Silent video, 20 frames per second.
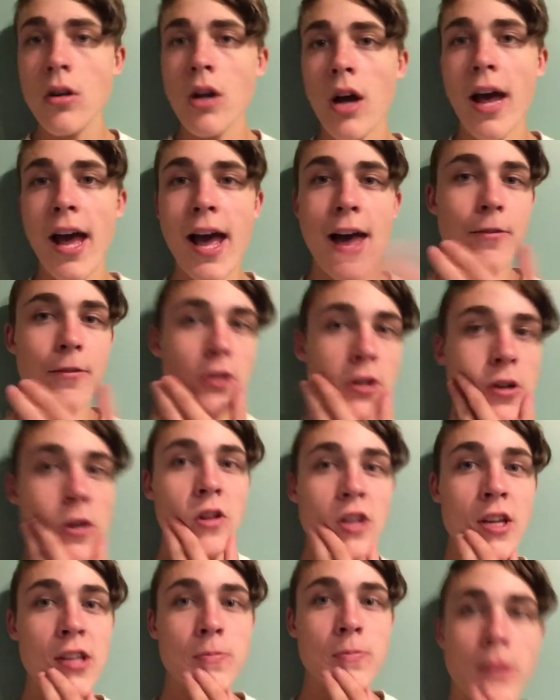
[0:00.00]
do not have to
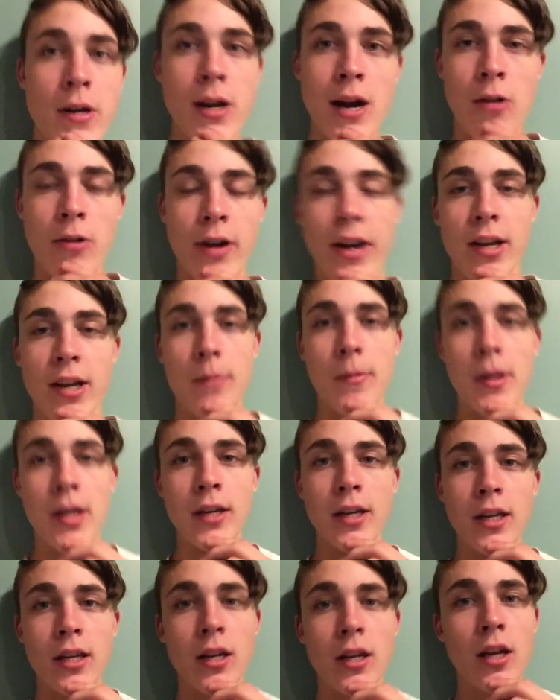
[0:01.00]
do this, but I
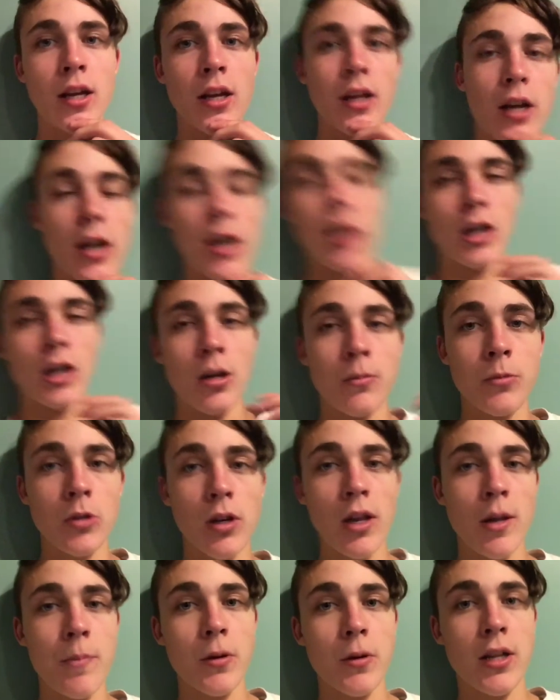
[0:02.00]
recommend it.
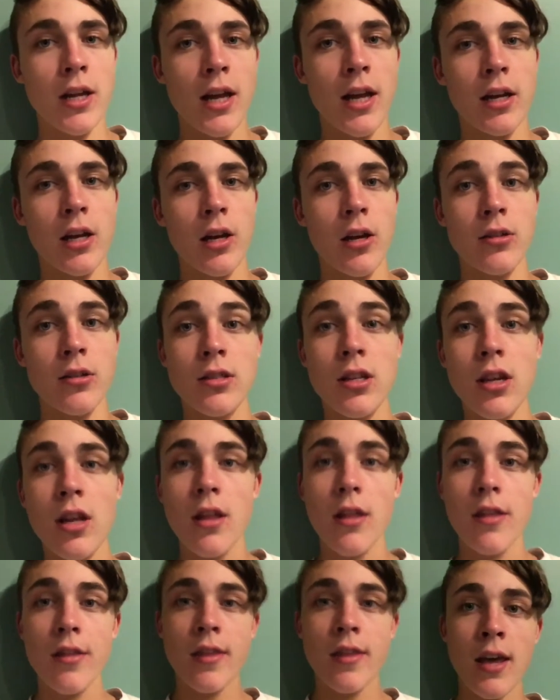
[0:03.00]
Your leopard geckos,
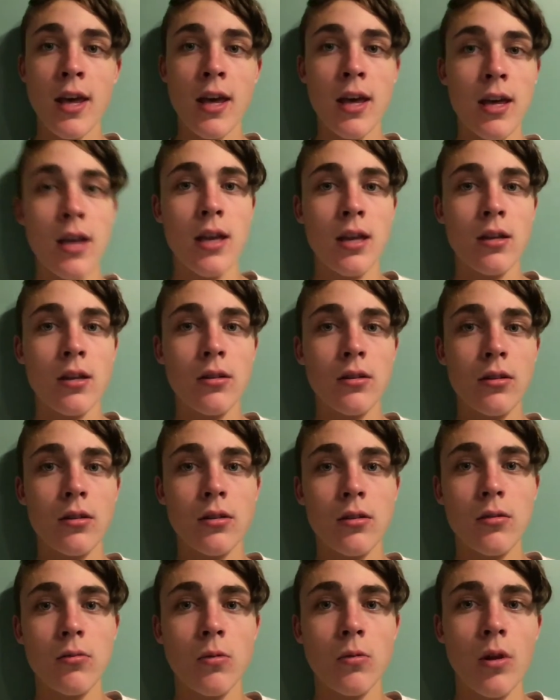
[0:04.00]
they
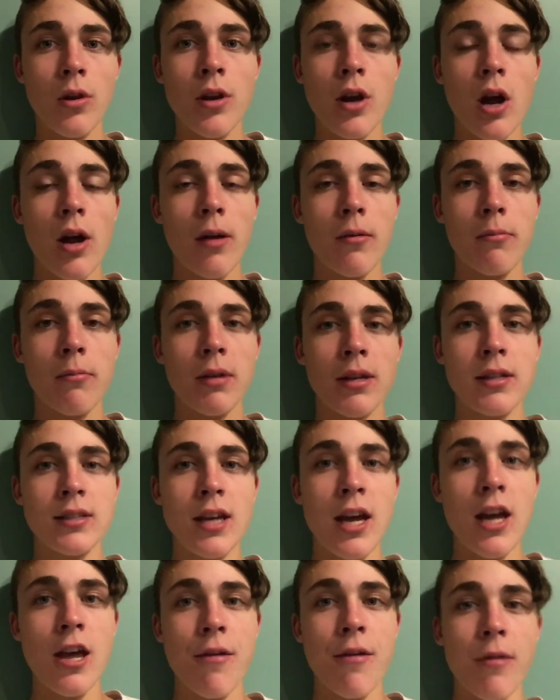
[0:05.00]
will not be
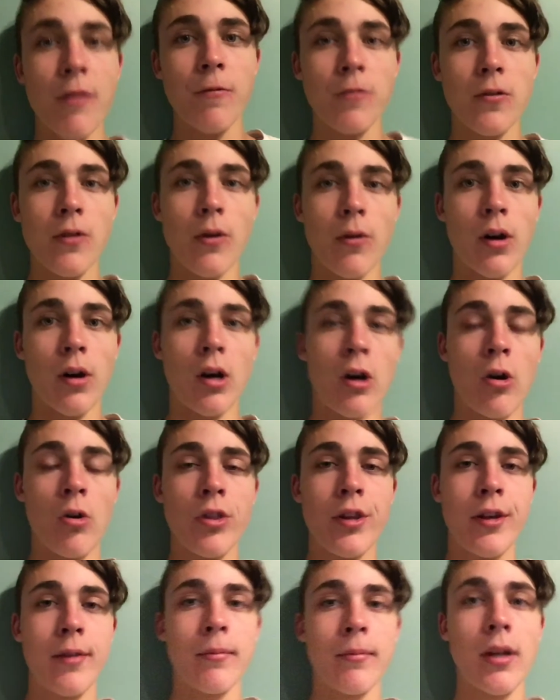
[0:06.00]
tame if you don't hold
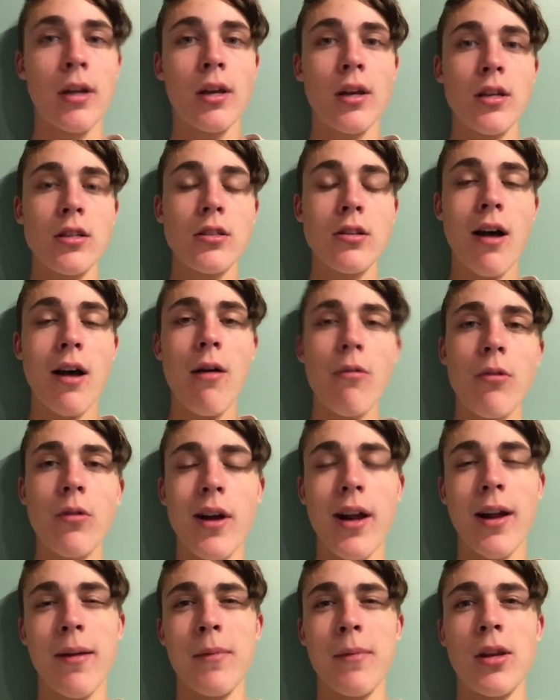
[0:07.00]
them. So I would
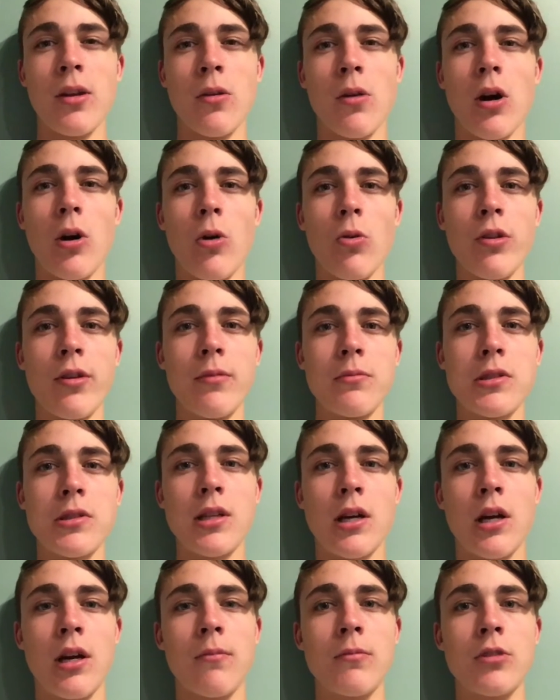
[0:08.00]
recommend you hold them
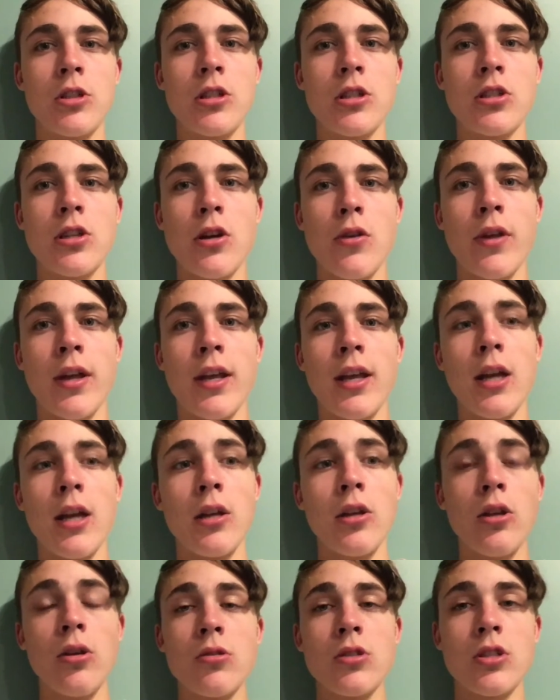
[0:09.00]
some, just so they get
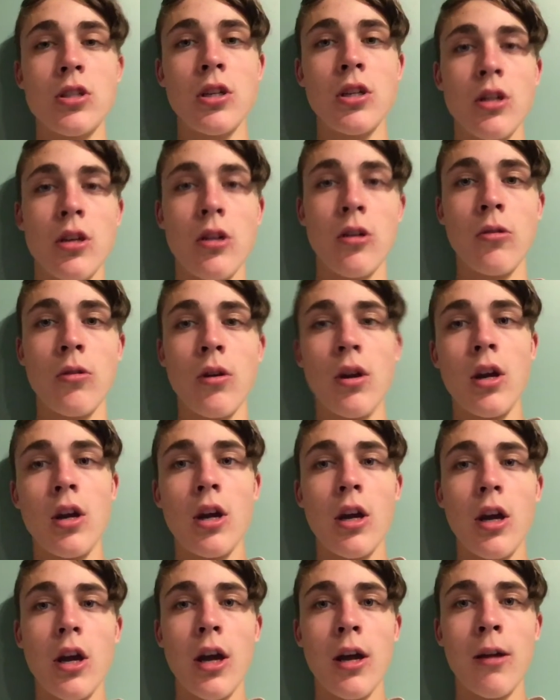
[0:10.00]
used to you,
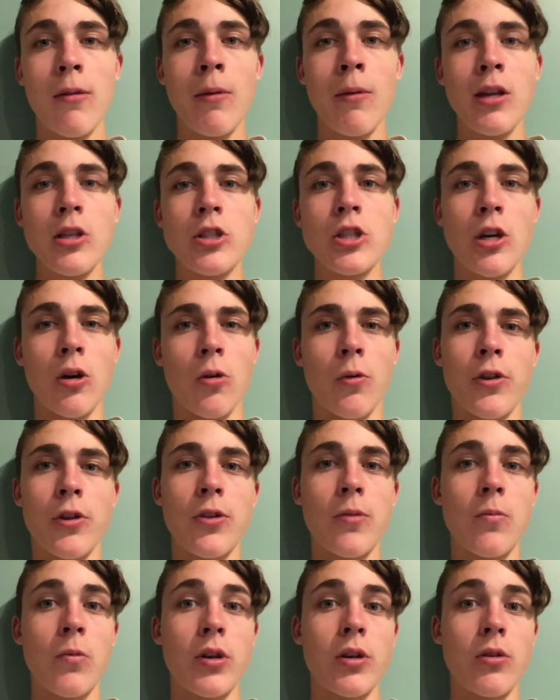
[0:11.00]
and be gentle with
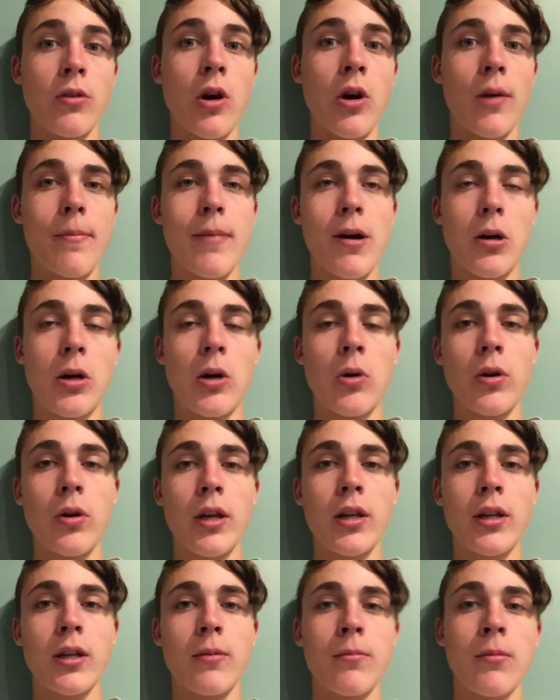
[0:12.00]
them when you go about
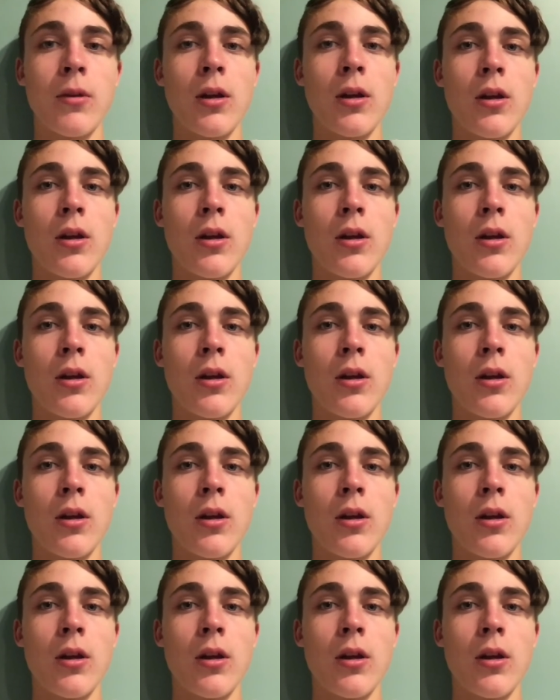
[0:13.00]
holding them.